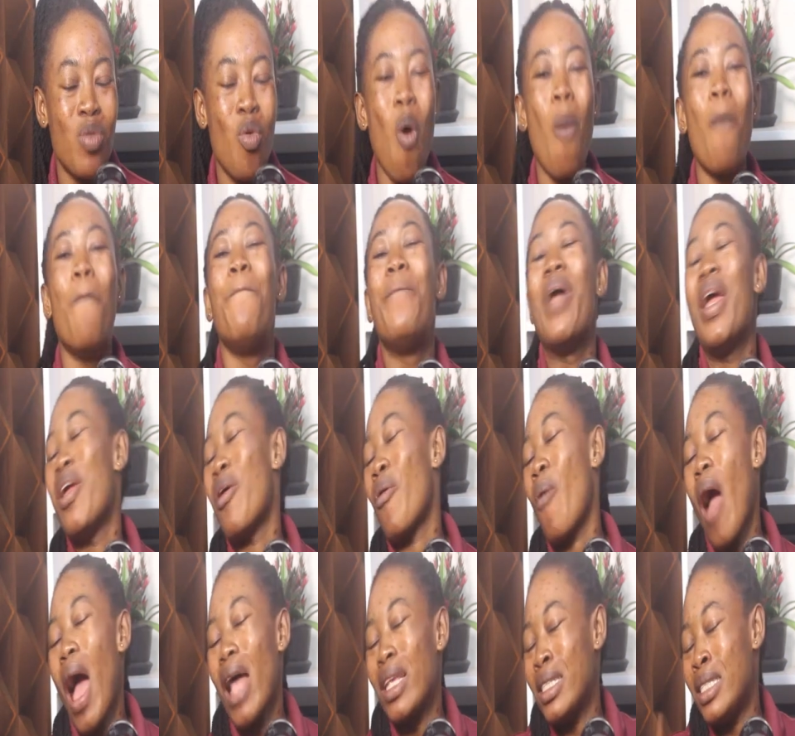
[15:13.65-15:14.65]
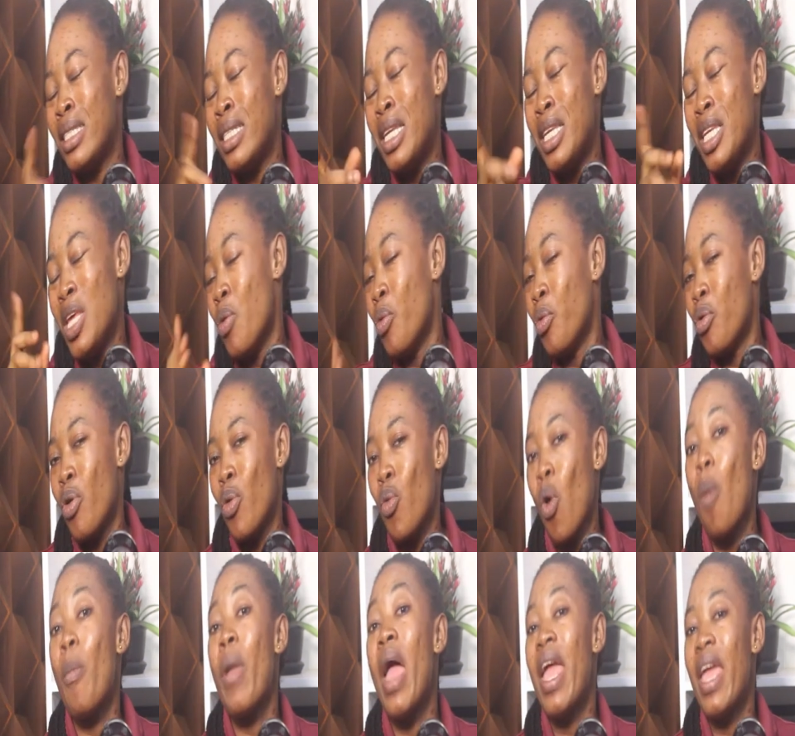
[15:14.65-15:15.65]
no ben kwa se de hu
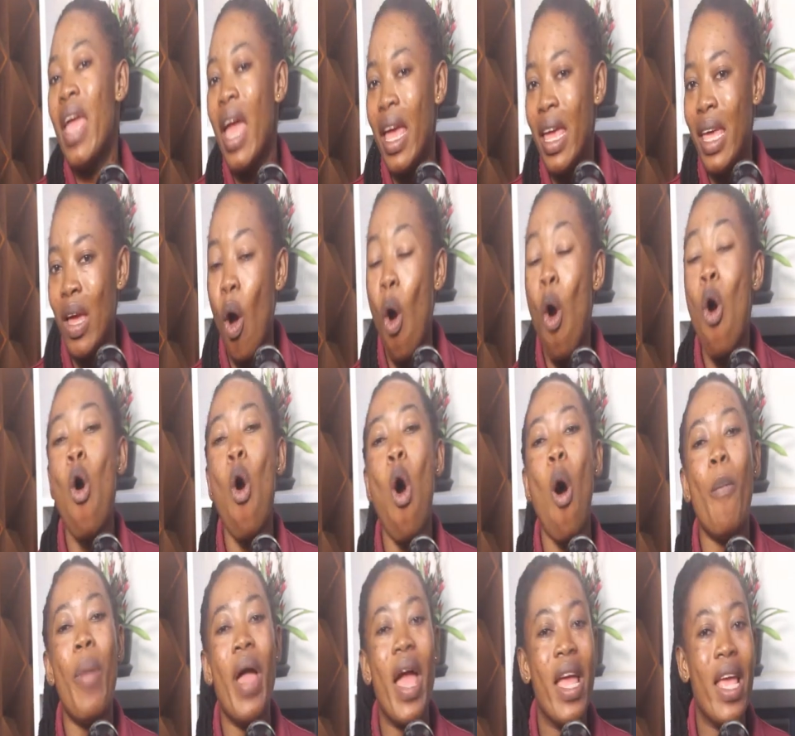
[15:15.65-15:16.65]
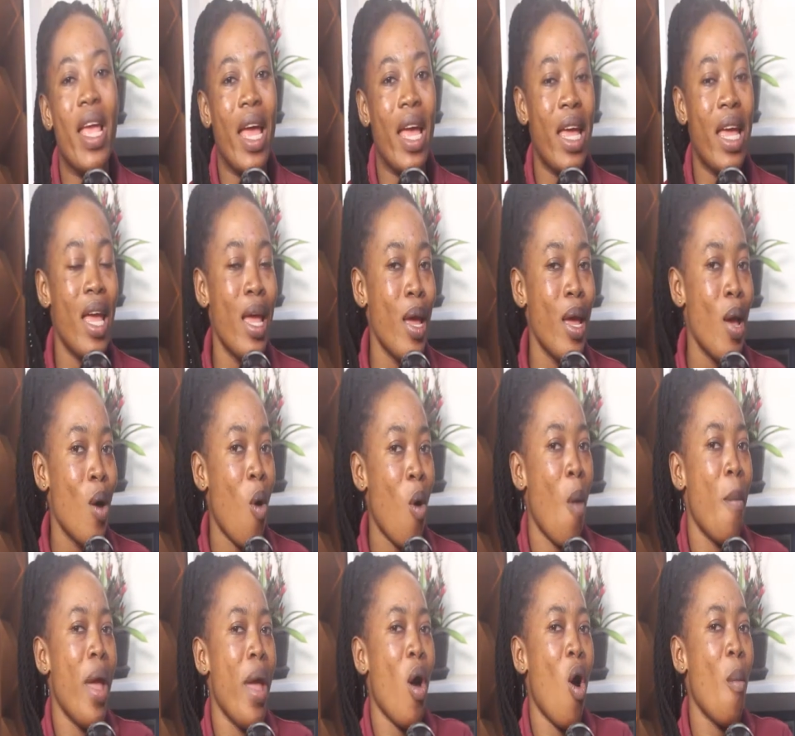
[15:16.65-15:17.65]
no ben yen oh ben yen
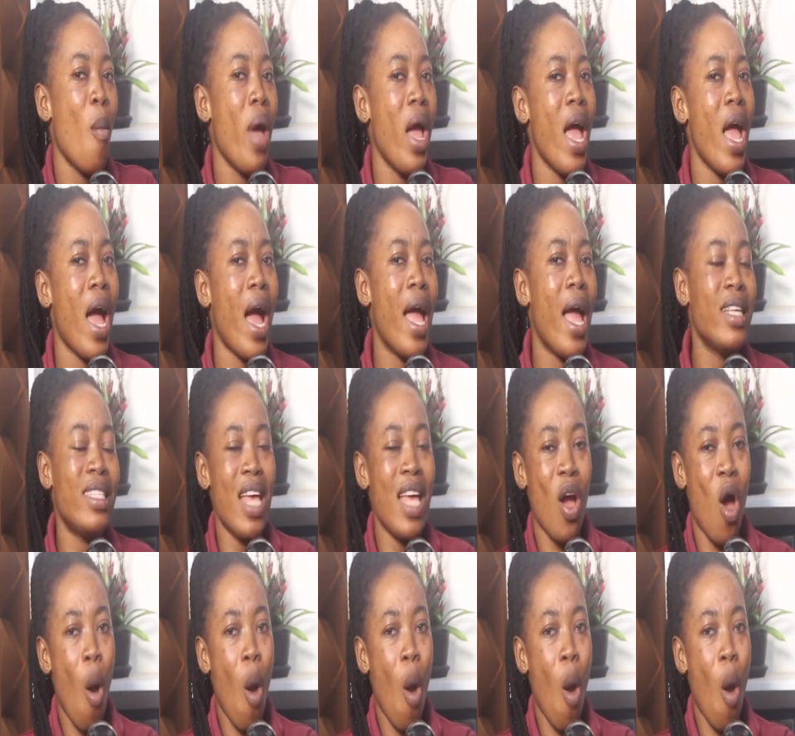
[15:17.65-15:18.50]
o men guys and